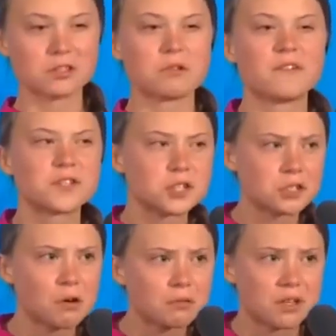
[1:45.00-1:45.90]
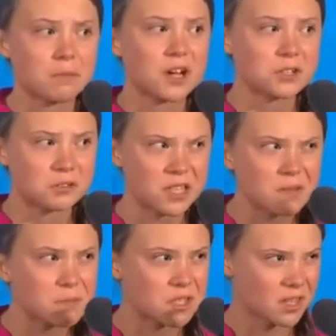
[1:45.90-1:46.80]
have stolen my
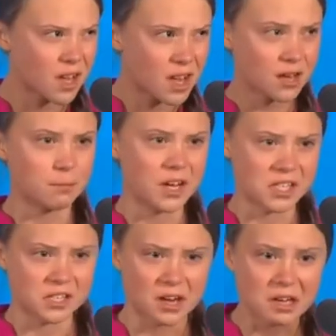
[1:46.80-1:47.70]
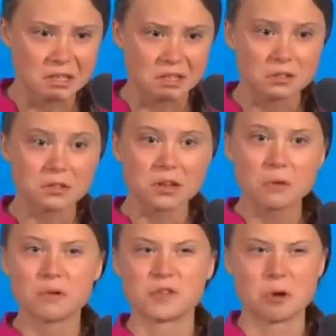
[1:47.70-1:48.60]
dreams and my childhood
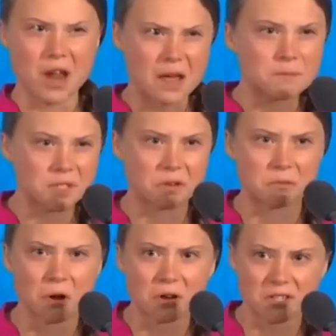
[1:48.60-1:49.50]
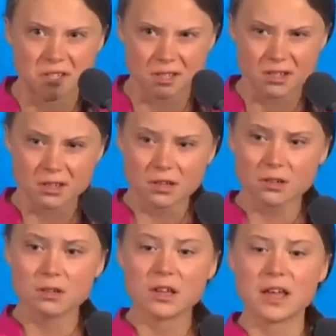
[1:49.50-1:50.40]
with your empty words.
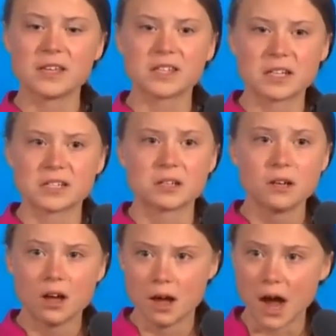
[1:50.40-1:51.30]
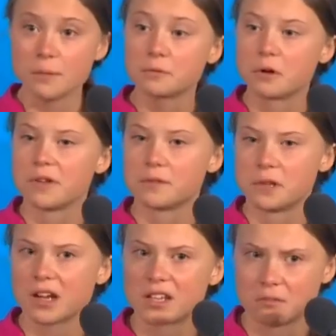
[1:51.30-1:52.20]
And yet, I'm one of the
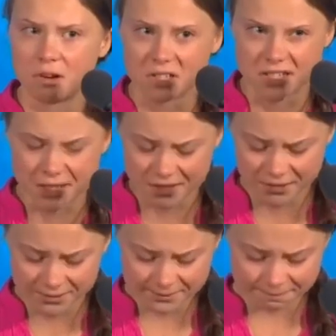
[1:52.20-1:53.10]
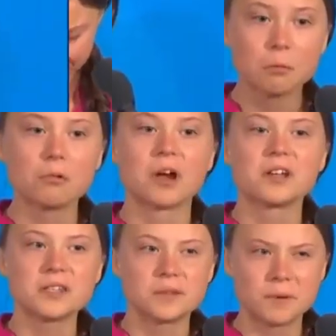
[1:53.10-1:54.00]
lucky ones. We are
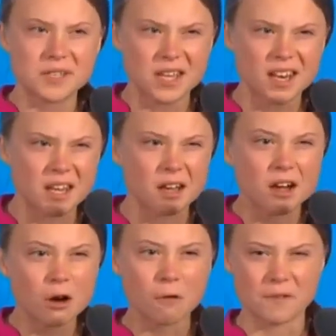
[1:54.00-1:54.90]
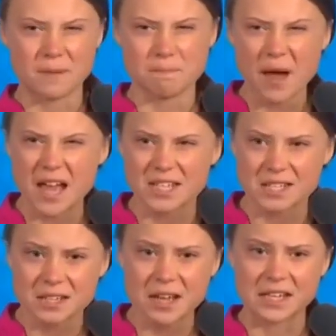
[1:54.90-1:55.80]
in the beginning of a
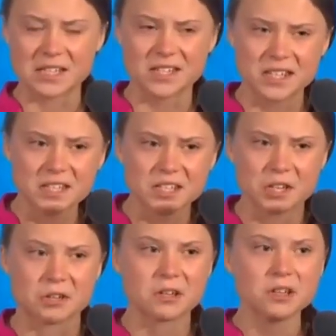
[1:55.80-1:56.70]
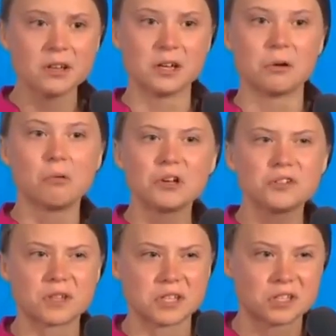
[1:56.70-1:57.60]
mass extinction, and all you
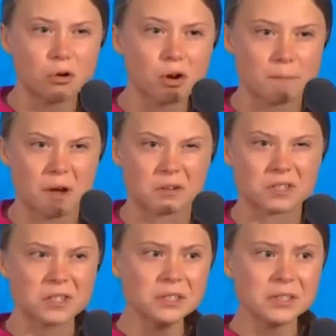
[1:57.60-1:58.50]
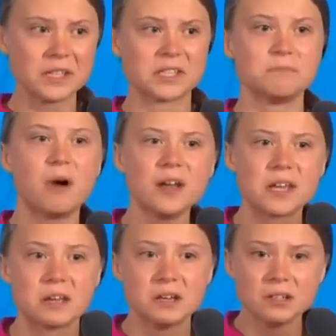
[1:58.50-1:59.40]
can talk about is
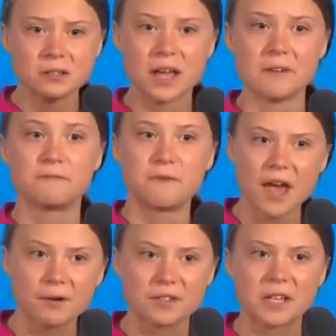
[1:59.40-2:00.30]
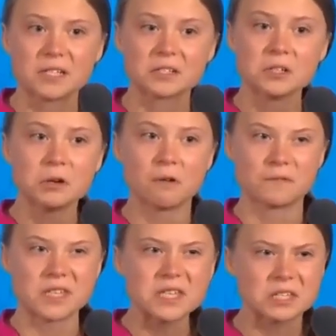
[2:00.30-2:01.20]
money and fairy tales of
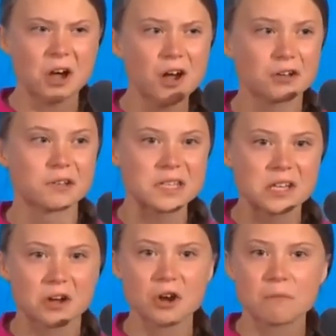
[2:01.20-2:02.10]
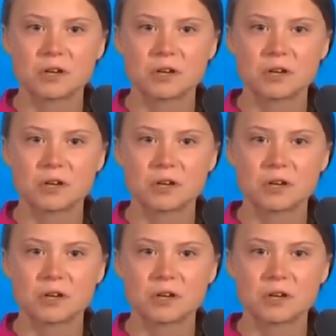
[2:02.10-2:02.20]
eternal economic